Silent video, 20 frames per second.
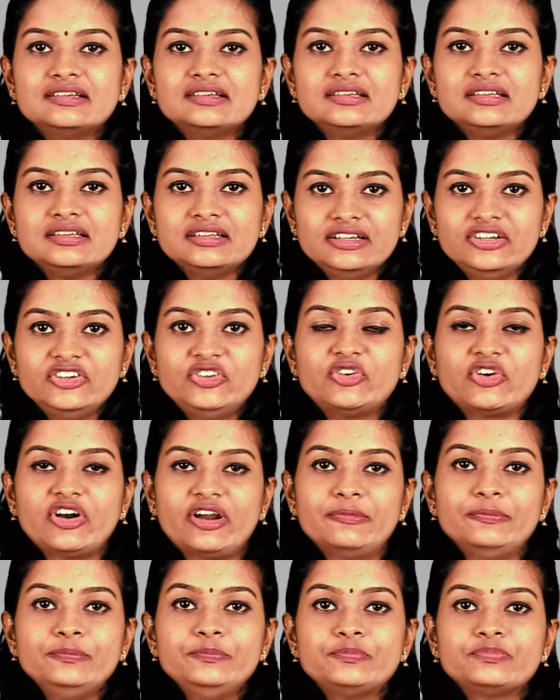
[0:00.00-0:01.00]

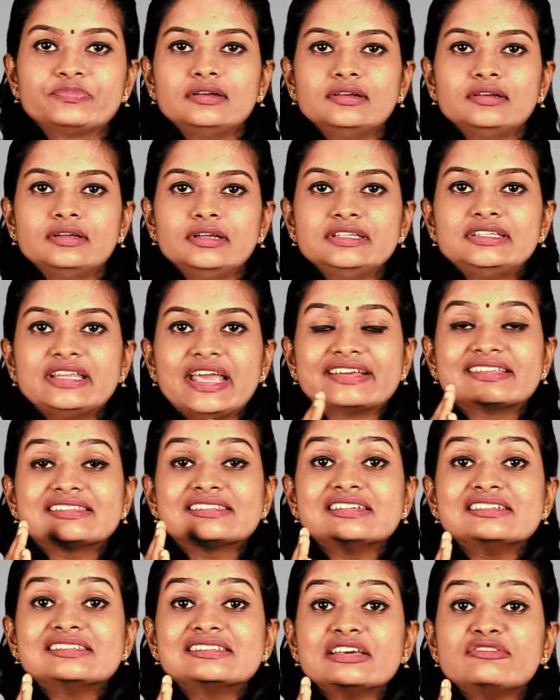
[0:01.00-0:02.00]
eardrum, it
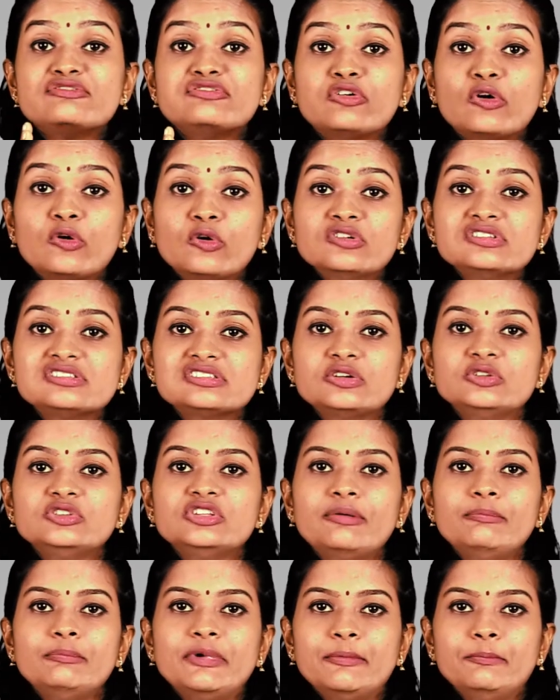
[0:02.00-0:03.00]
exerts a force on
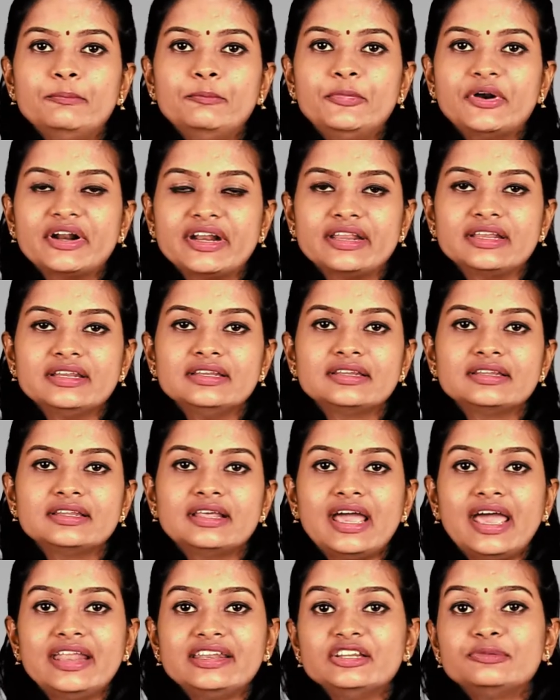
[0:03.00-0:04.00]
the membrane
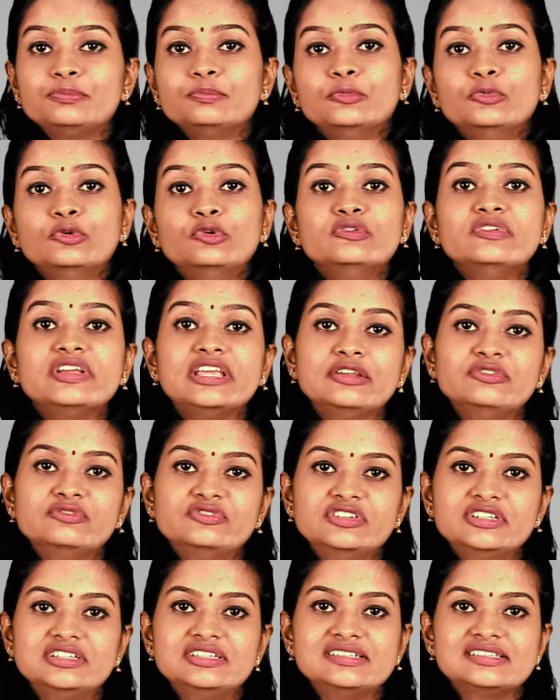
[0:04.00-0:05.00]
and it moves
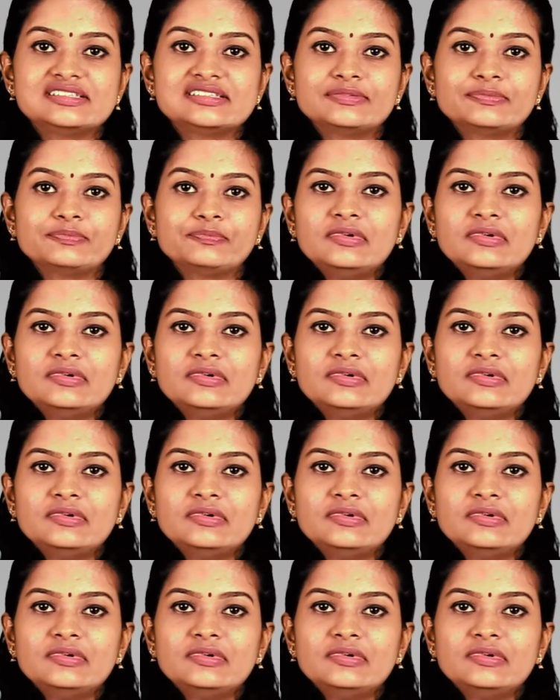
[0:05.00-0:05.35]
inwards.